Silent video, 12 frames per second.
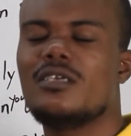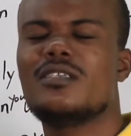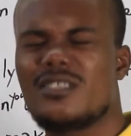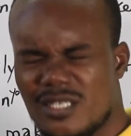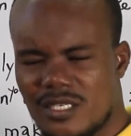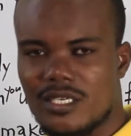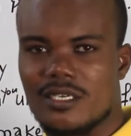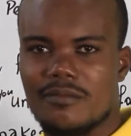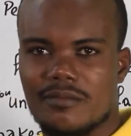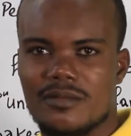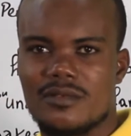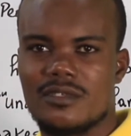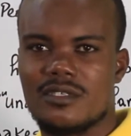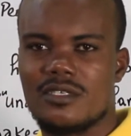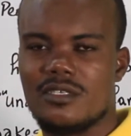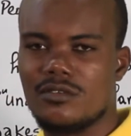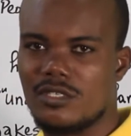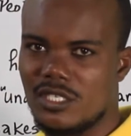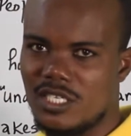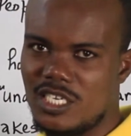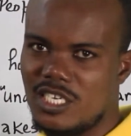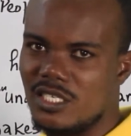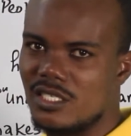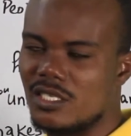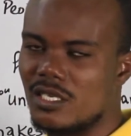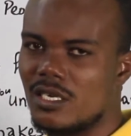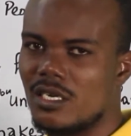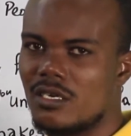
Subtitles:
It's him. You sneeze.